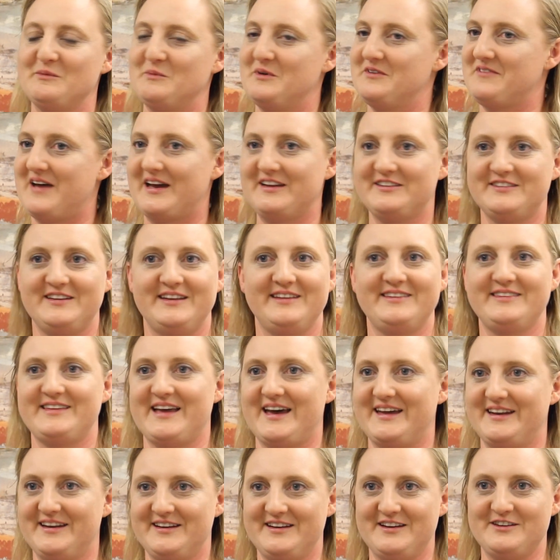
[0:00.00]
and we've actually
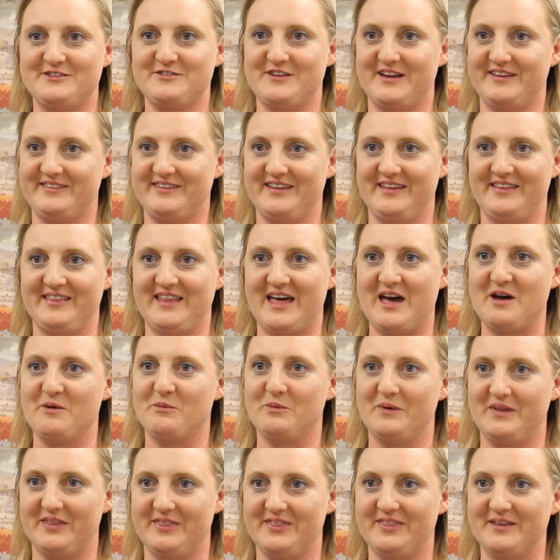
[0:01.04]
started addressing that
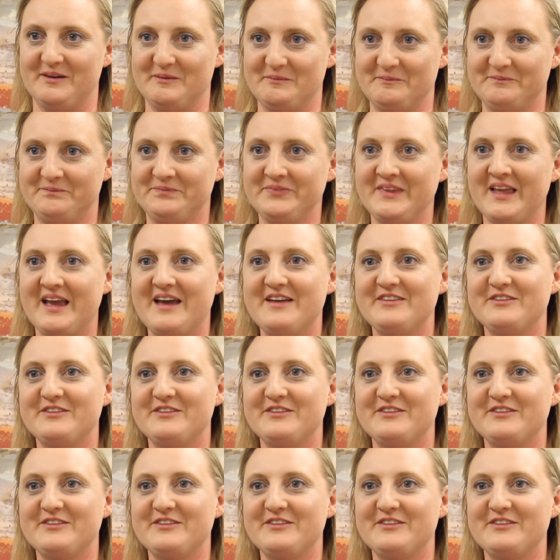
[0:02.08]
with them.